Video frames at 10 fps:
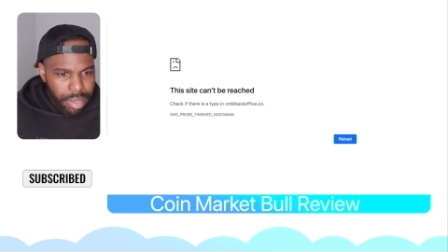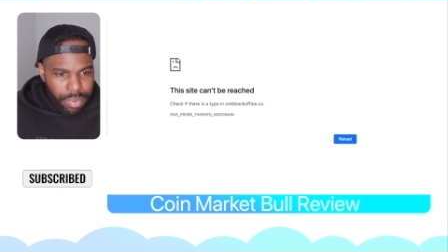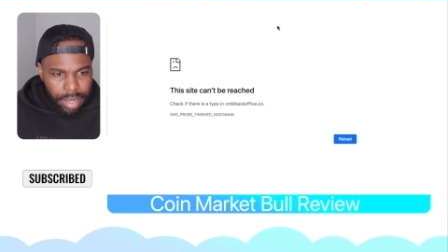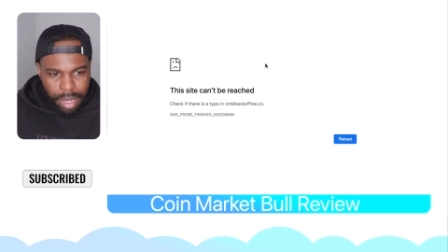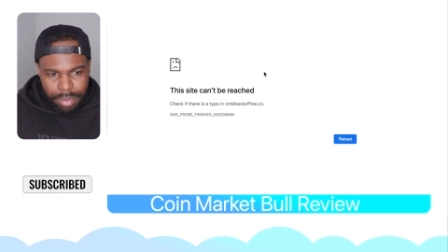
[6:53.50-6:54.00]

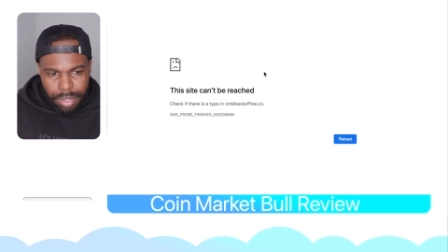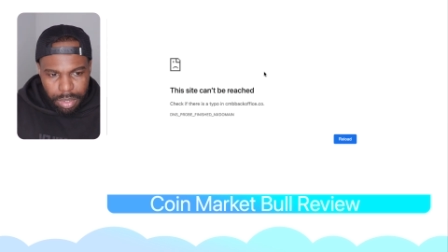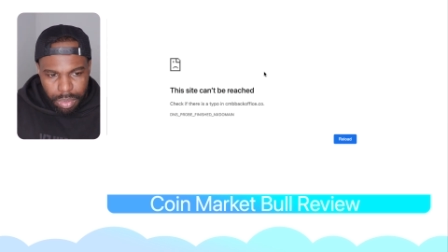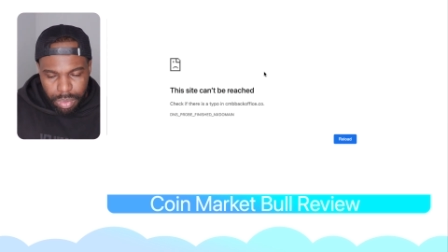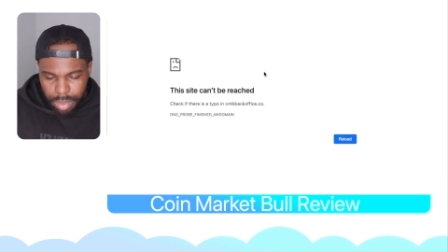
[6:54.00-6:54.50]
when it comes
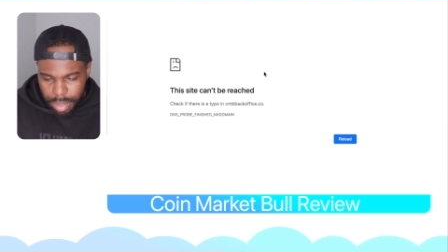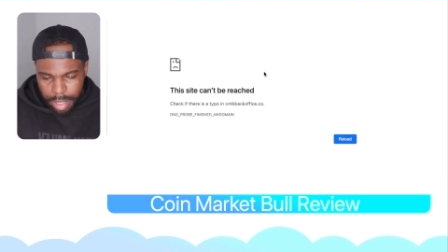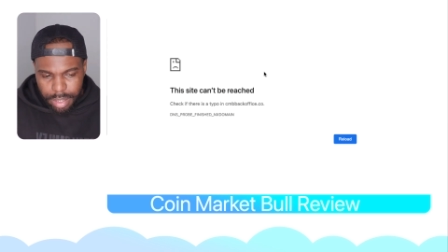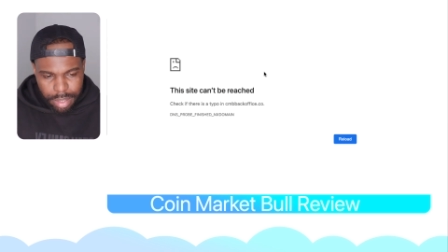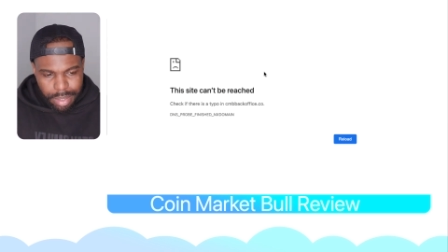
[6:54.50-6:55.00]
to
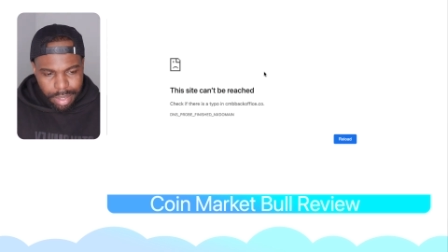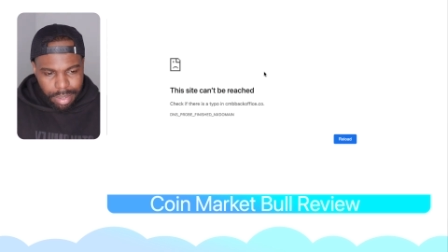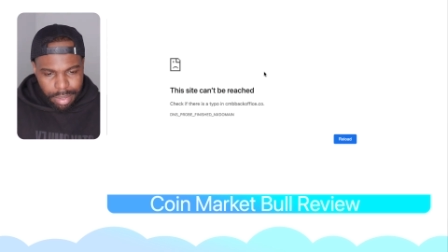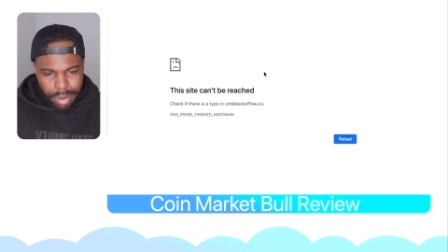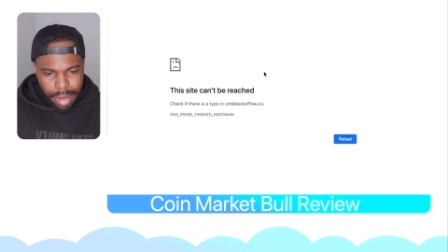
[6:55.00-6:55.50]
this.
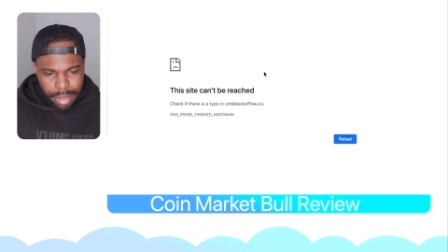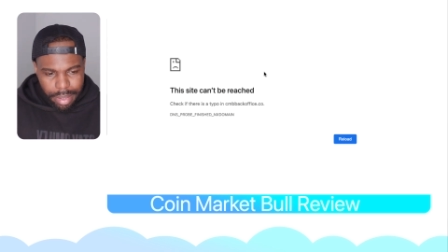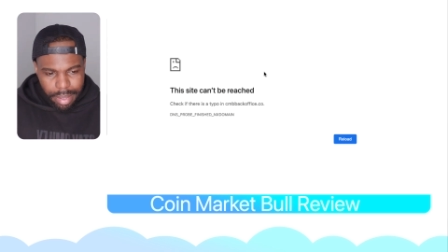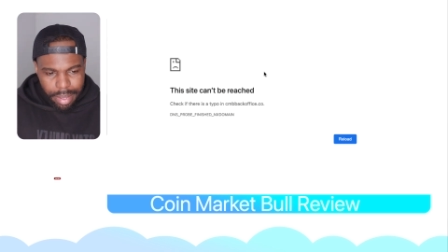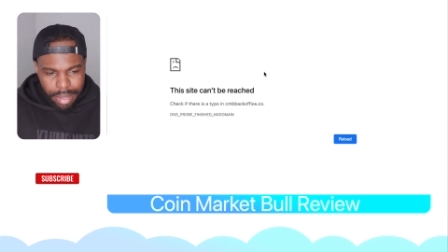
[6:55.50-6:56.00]
All right,
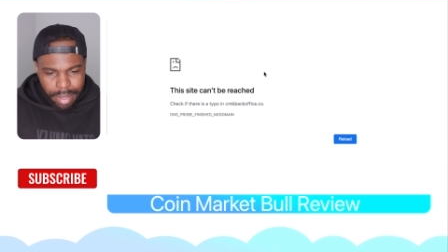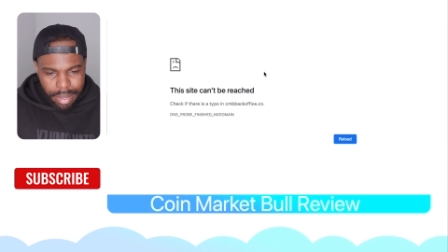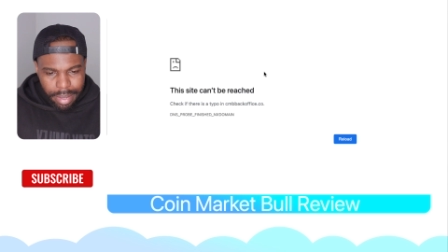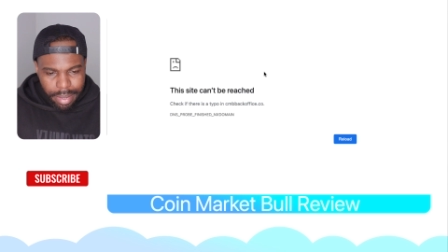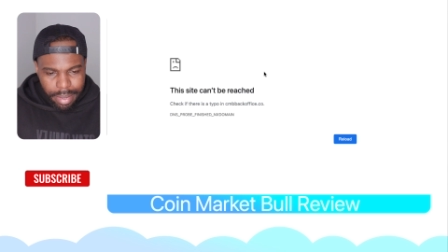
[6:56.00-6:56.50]

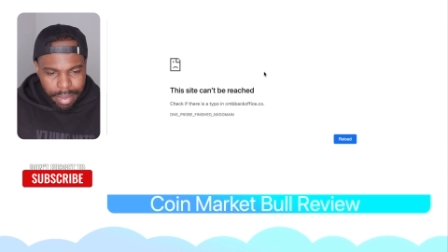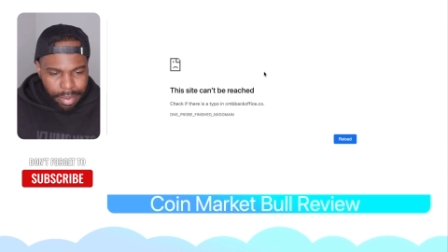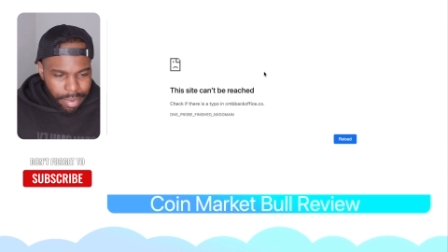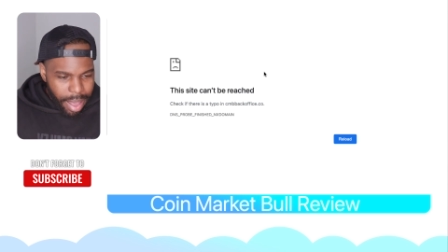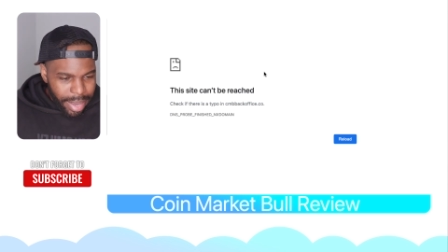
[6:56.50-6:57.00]

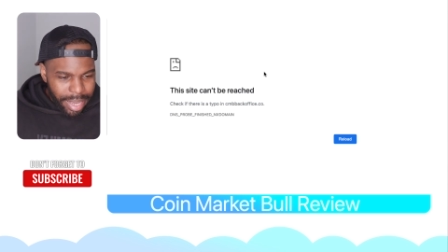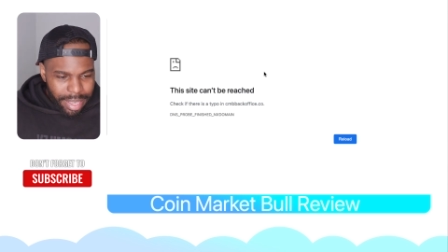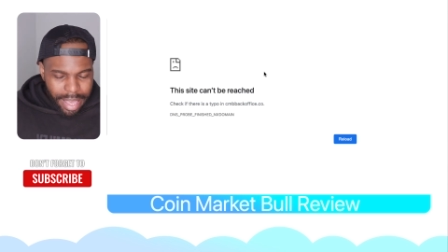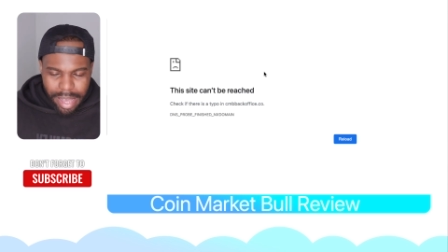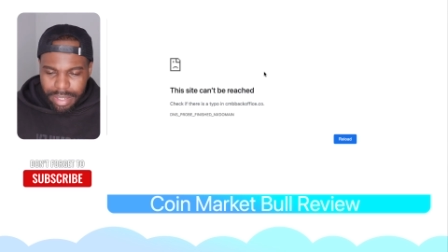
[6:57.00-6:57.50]
I can't
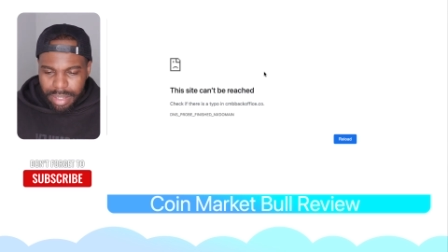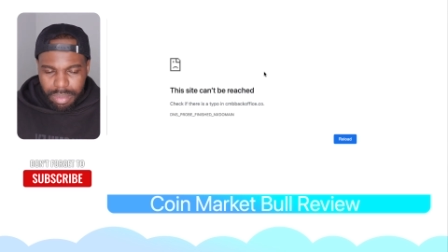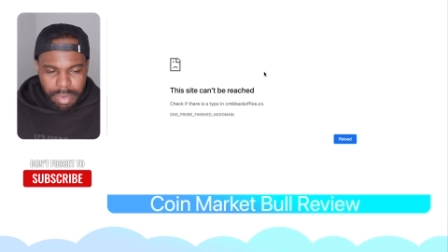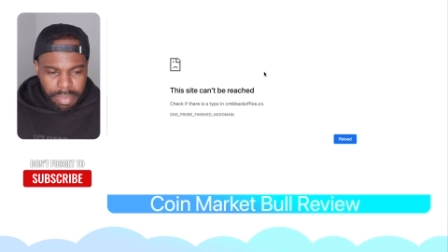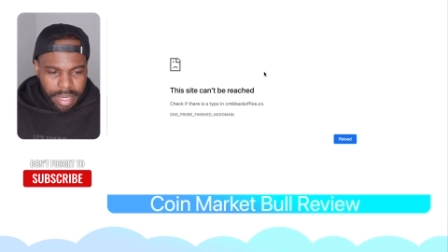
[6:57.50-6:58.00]
get access to
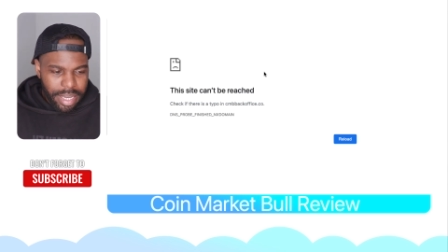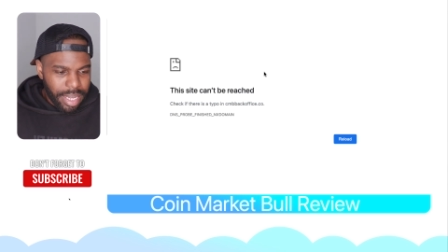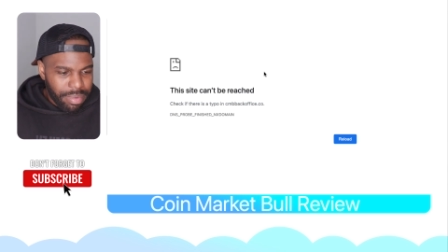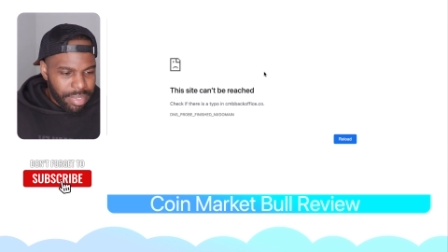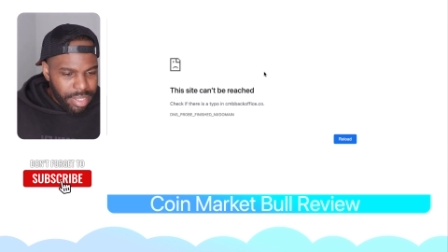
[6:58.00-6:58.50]
my money. I
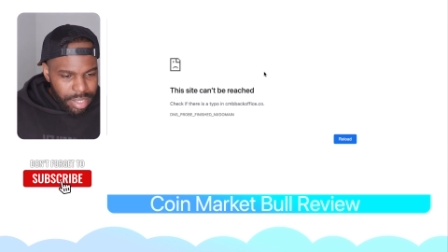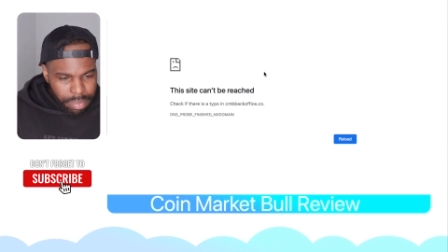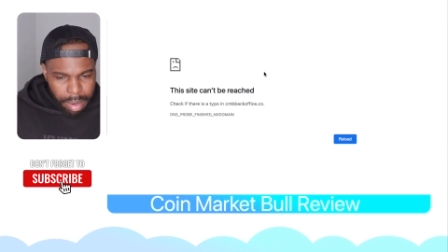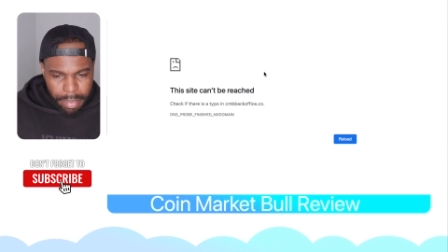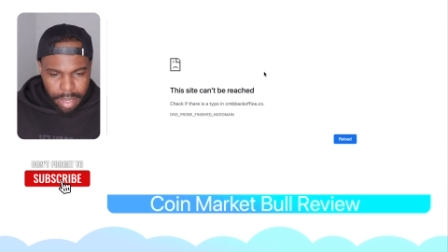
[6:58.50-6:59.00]
can't even see
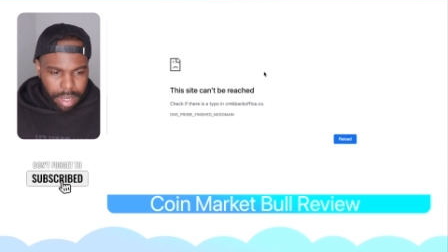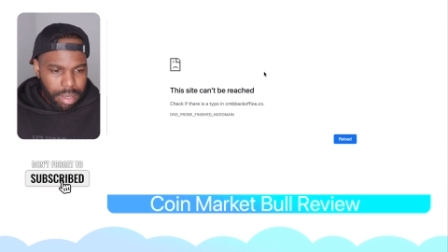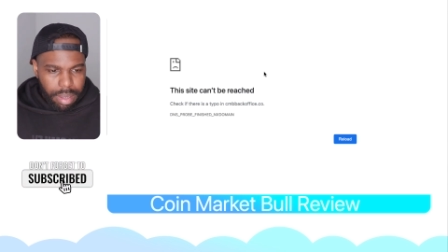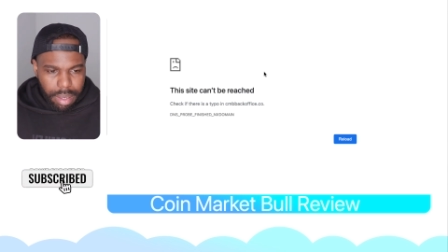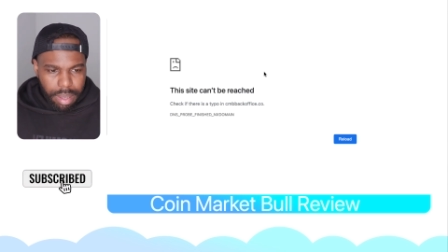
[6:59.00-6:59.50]
my money.
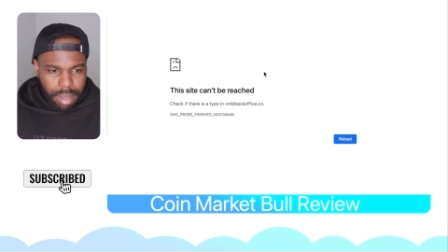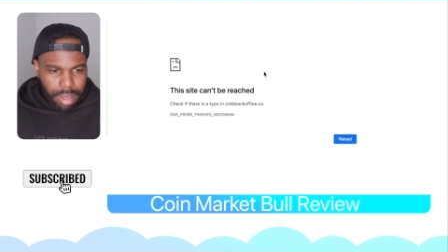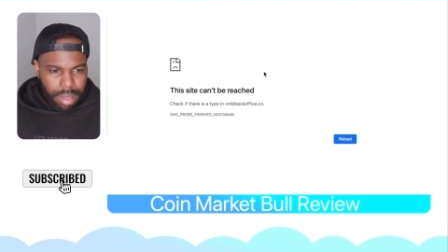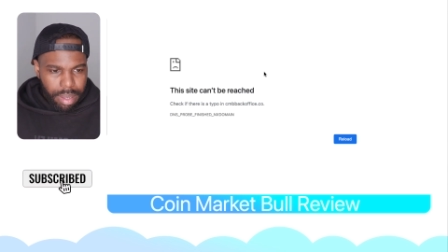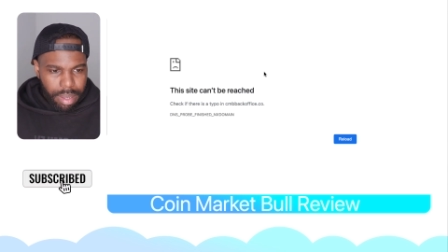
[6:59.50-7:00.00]

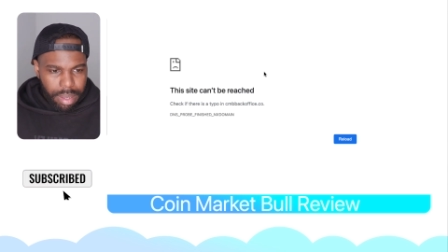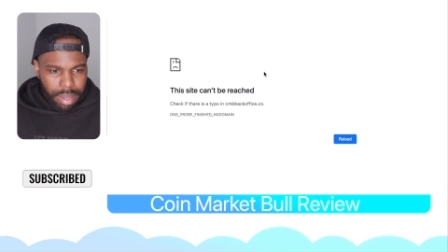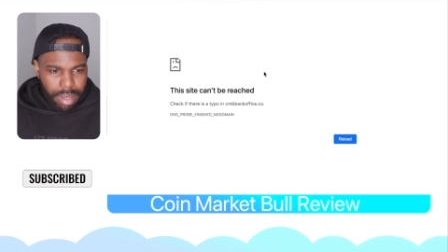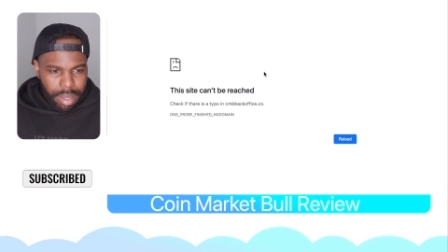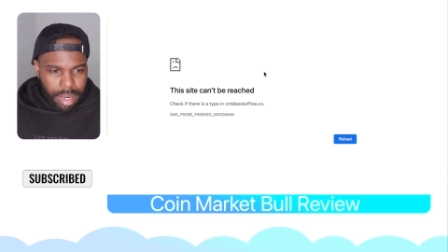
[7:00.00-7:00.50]

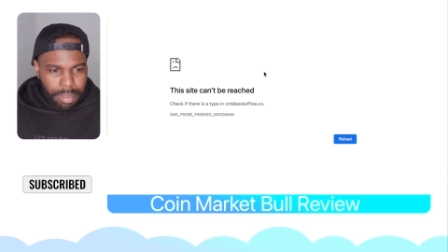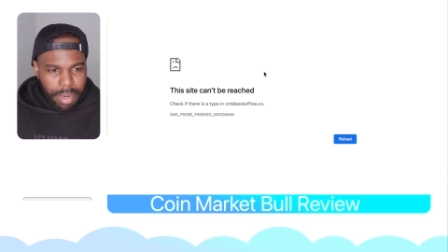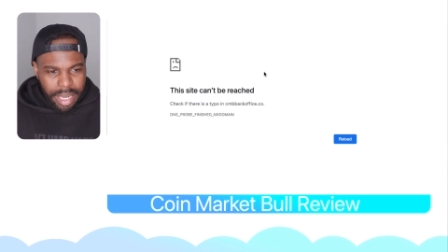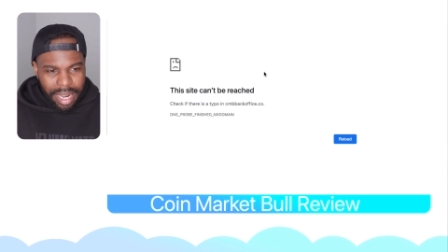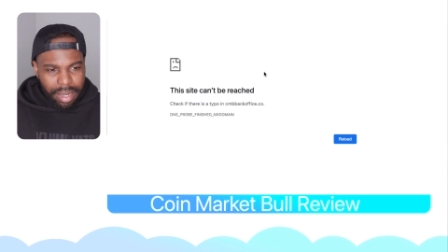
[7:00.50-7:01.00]
And I'm
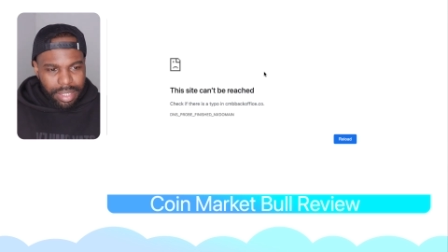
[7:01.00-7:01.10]
looking at a